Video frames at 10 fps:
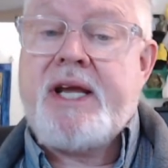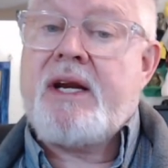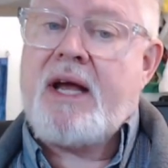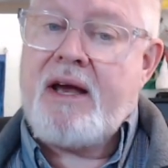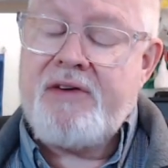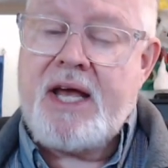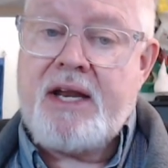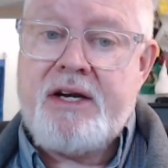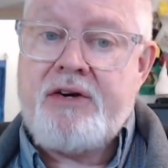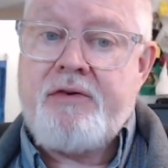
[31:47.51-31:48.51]
and I haven't had
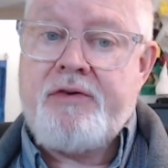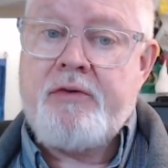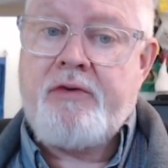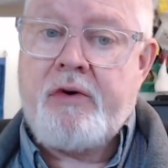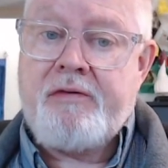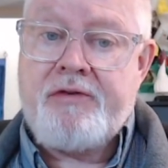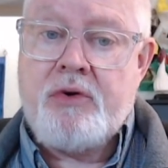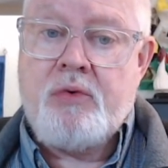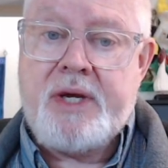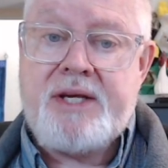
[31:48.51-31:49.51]
an interview for a few
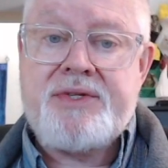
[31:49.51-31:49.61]
weeks,